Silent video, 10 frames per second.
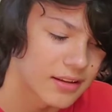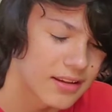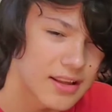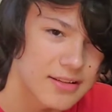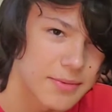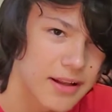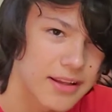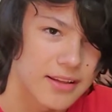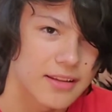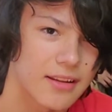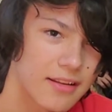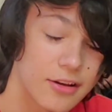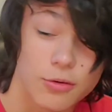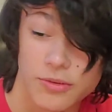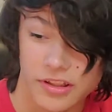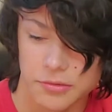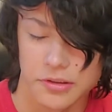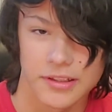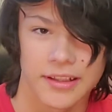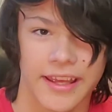That's about it. They do really well
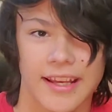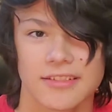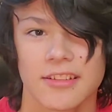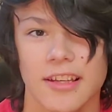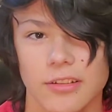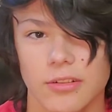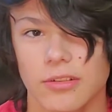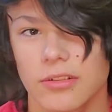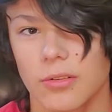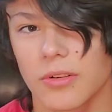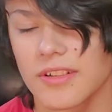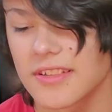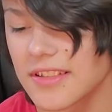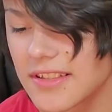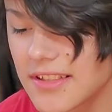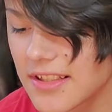in glass, unlike tortoises.